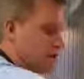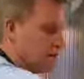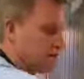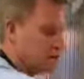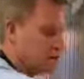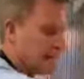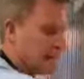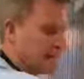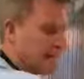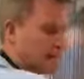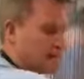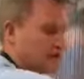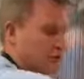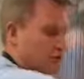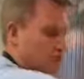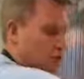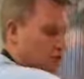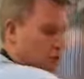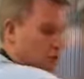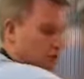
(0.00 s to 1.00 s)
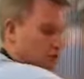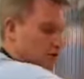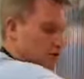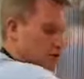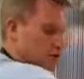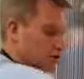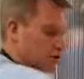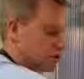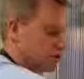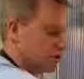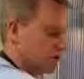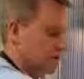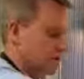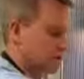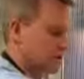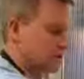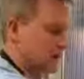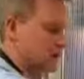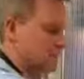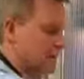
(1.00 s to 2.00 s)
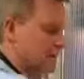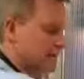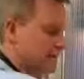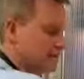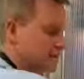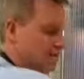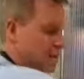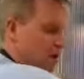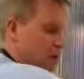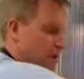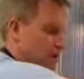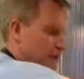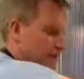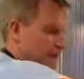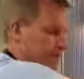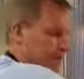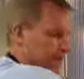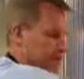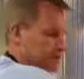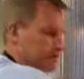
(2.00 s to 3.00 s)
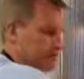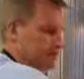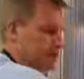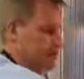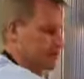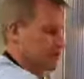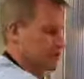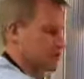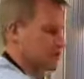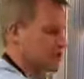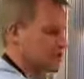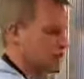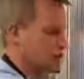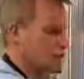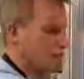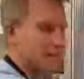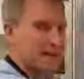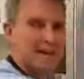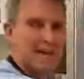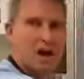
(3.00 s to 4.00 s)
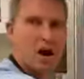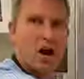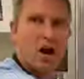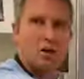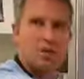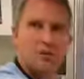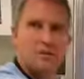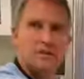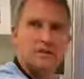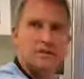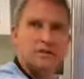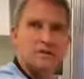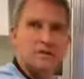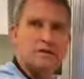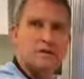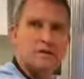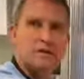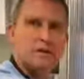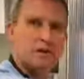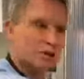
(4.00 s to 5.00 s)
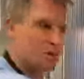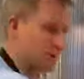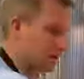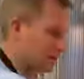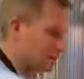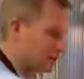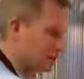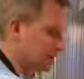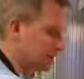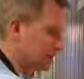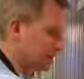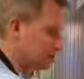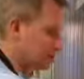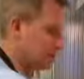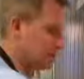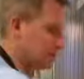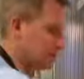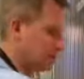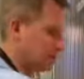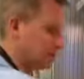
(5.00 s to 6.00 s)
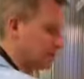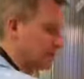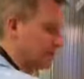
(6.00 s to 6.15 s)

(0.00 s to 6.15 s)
obviously get the other ones that are made by, there is a Dolmio, and who else makes them?